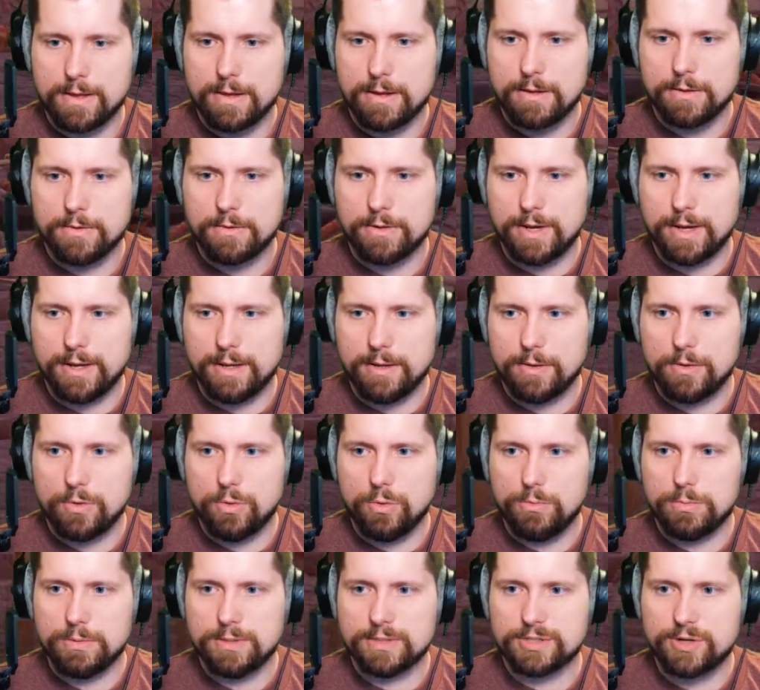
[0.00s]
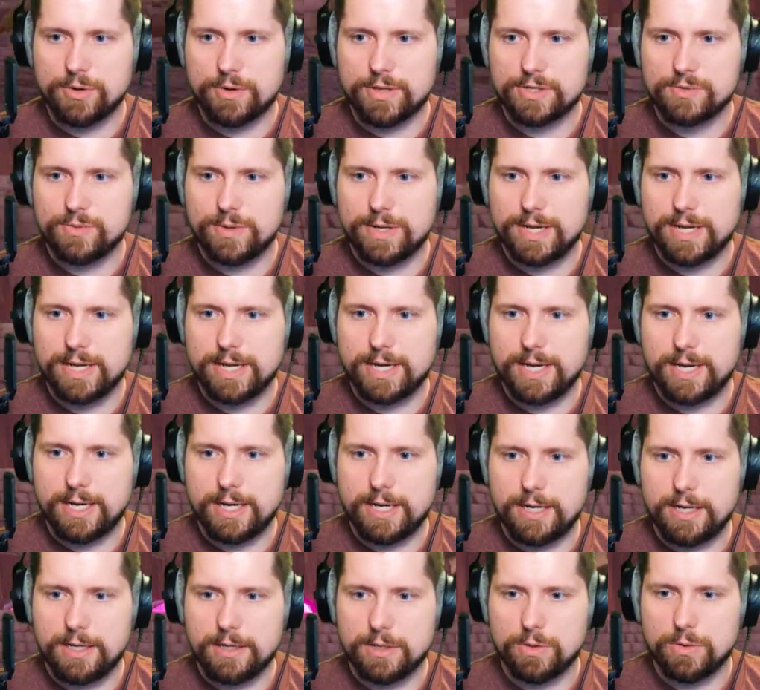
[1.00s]
Okay. Oh, let's go this
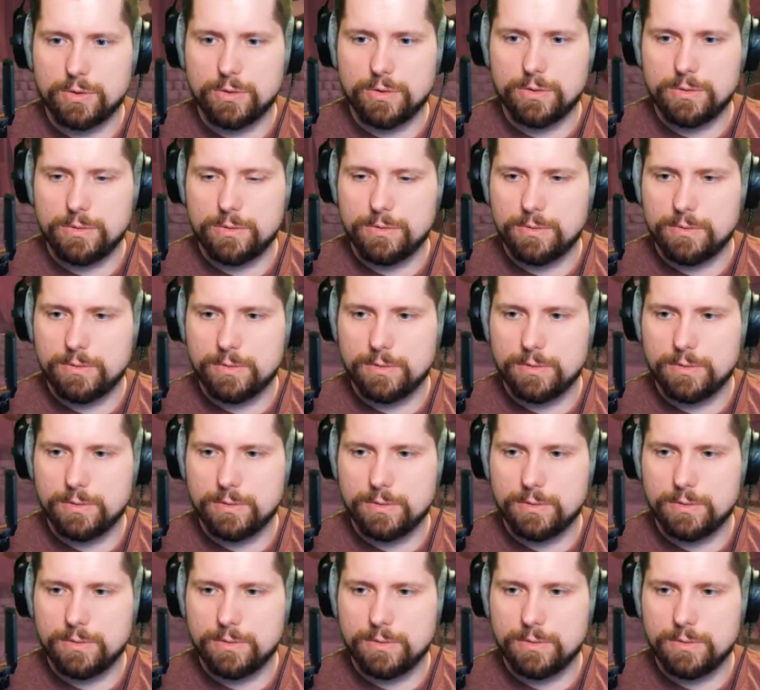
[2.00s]
way. Oh.